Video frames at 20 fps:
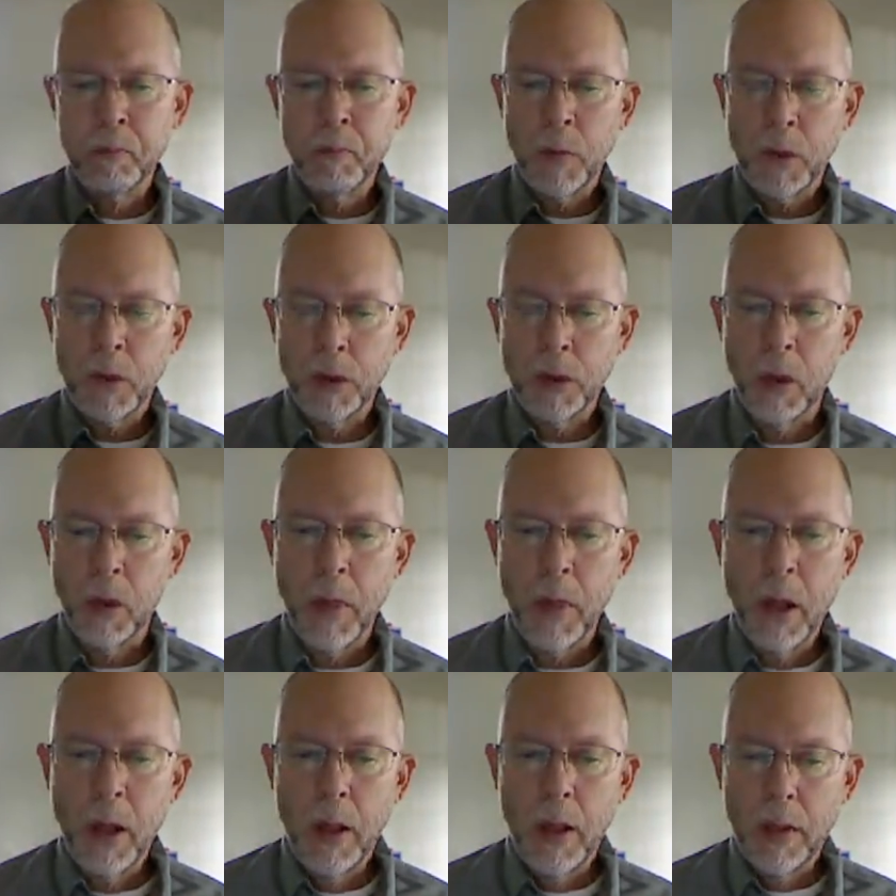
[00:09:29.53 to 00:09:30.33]

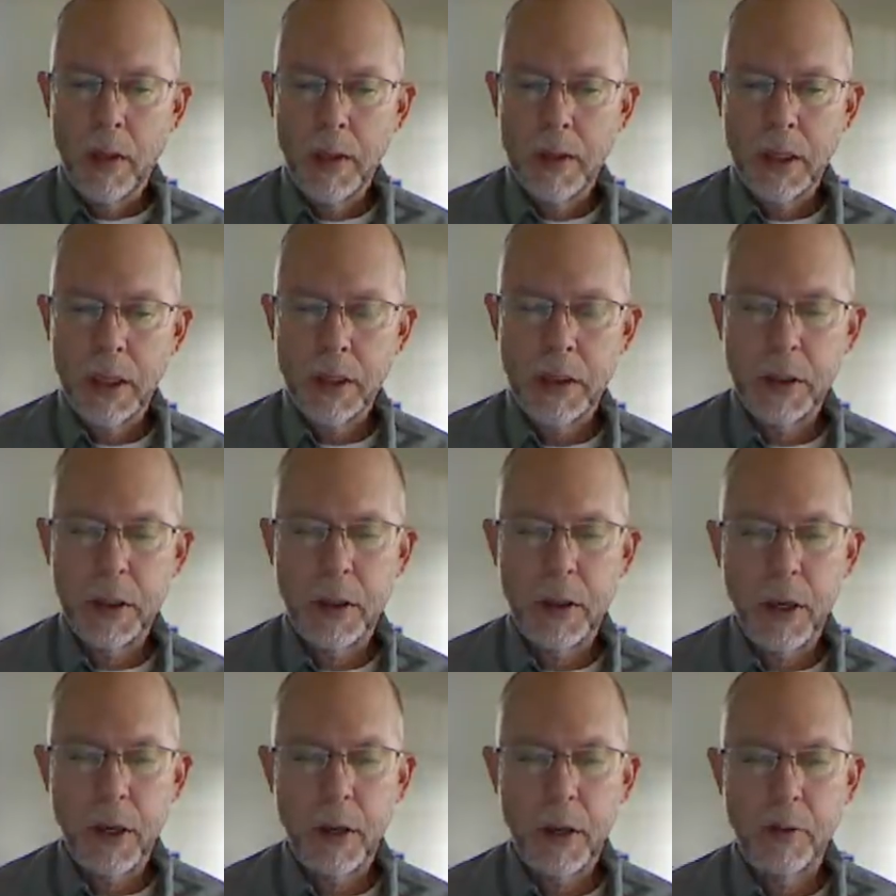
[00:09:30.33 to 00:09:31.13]
So this
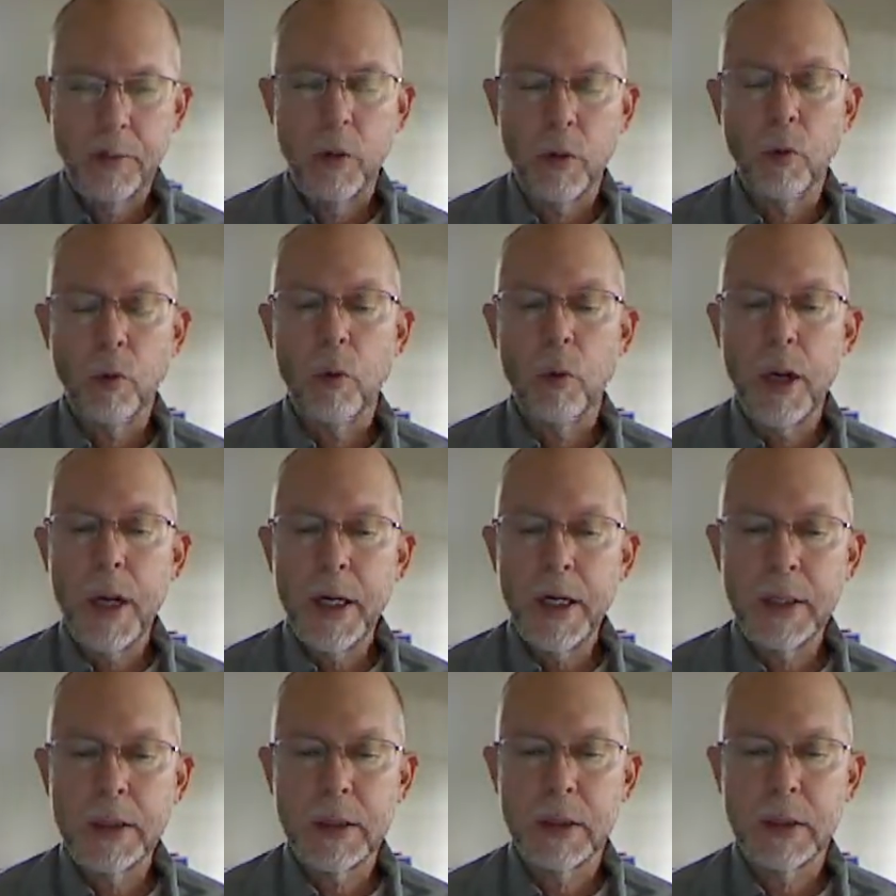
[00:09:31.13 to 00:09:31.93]
idea of
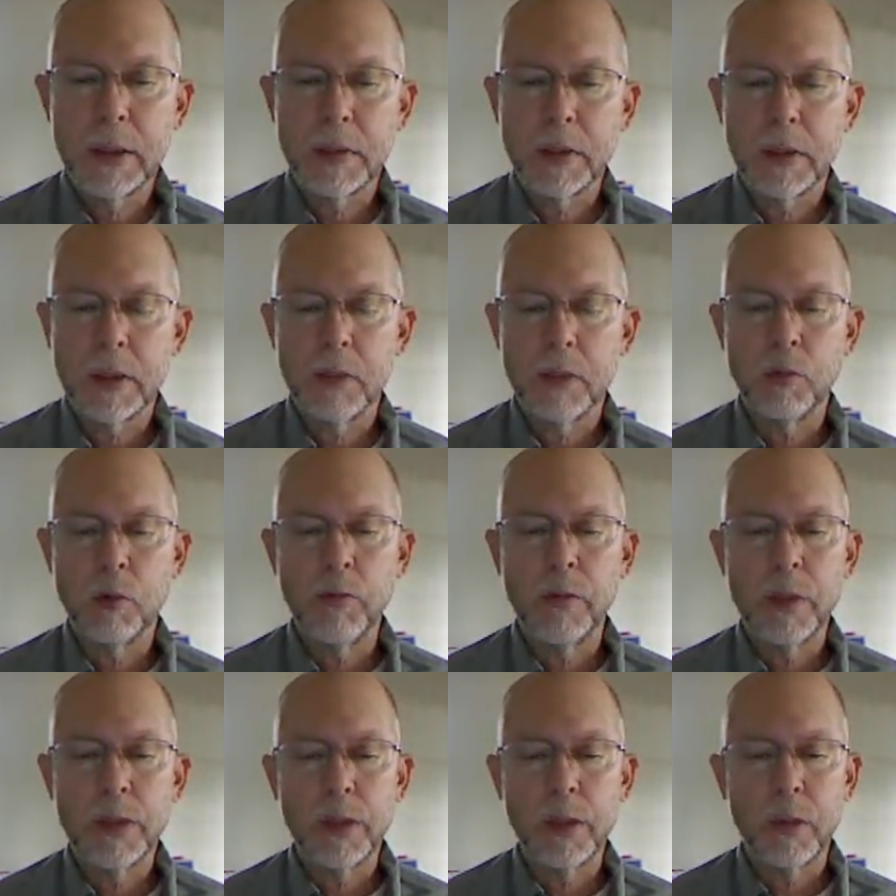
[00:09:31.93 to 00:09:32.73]
rating systems in
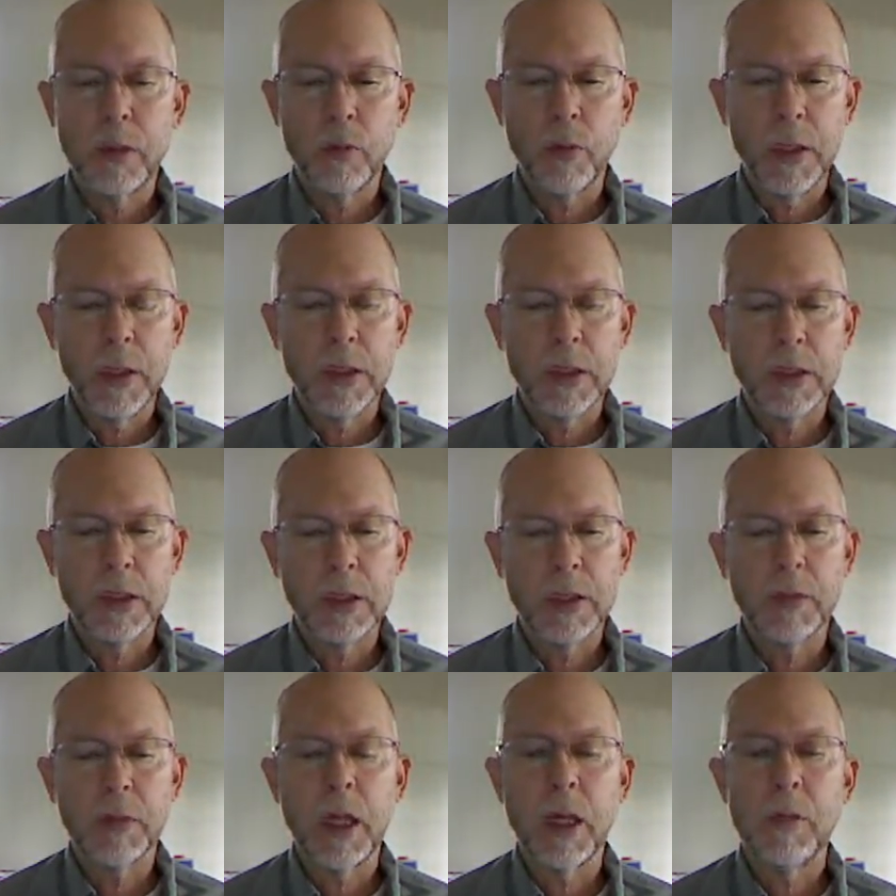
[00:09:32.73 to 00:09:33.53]
movies, and the rating
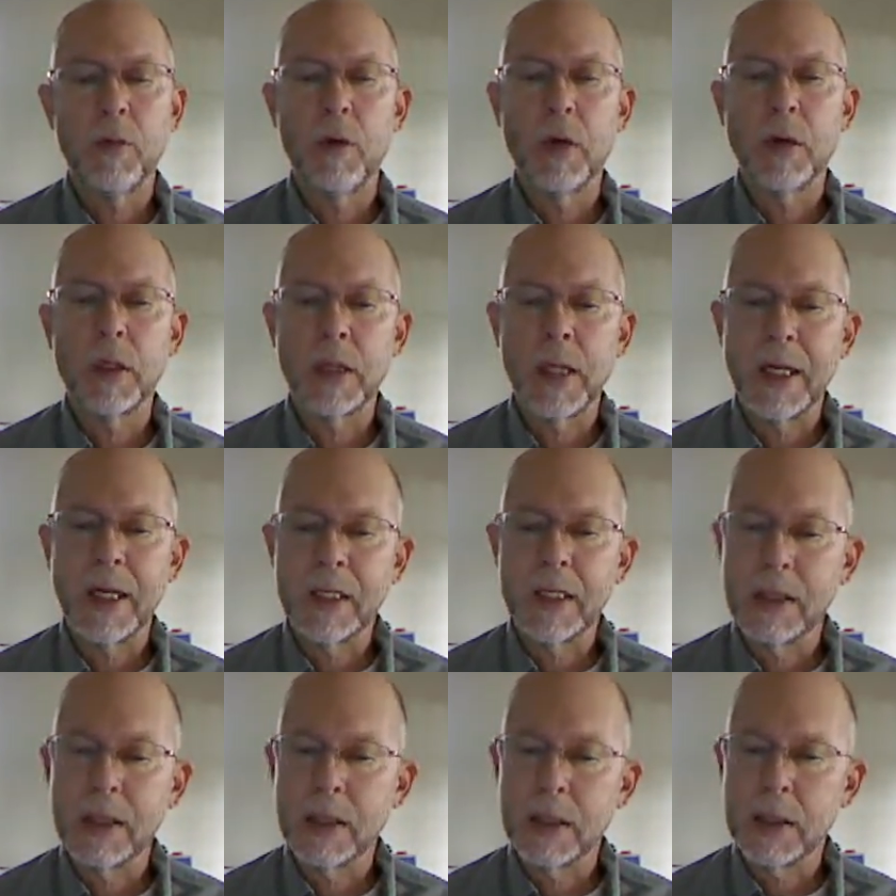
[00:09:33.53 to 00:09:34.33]
system came around in
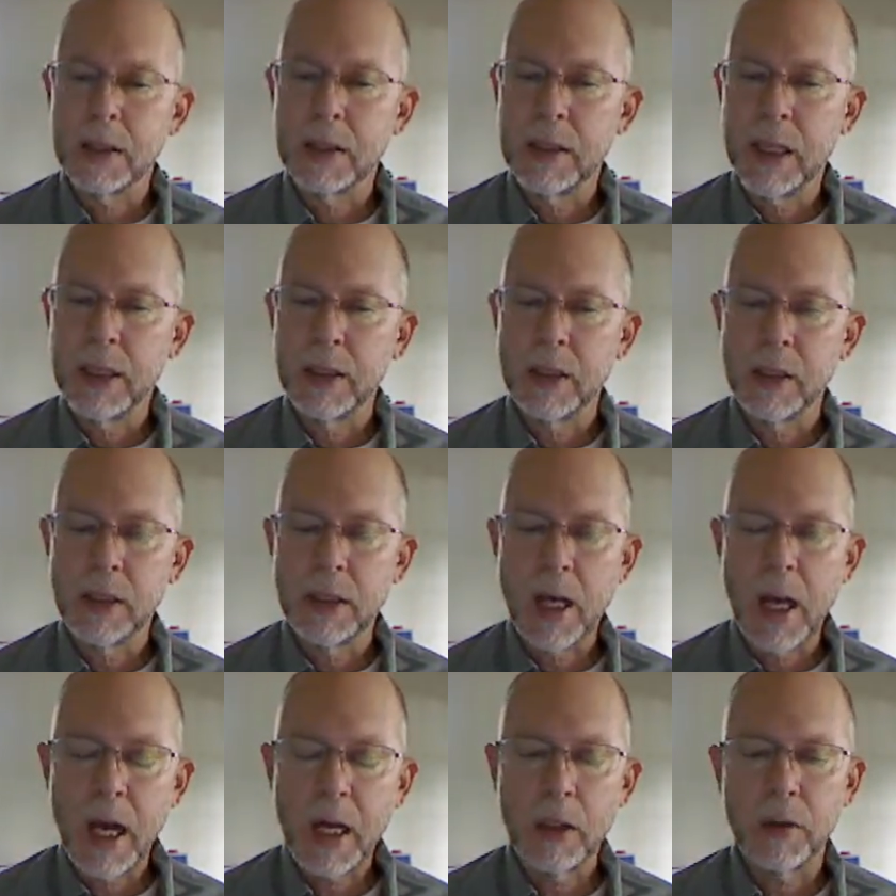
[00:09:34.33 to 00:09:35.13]
1968 to
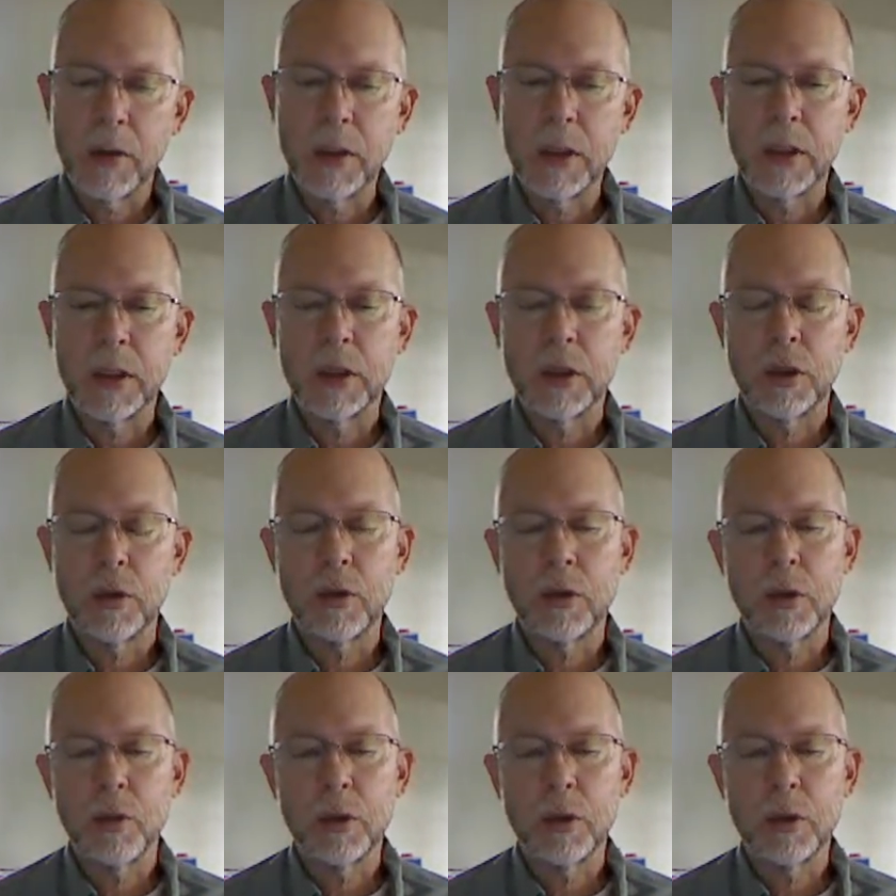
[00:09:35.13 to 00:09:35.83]
tackle these issues.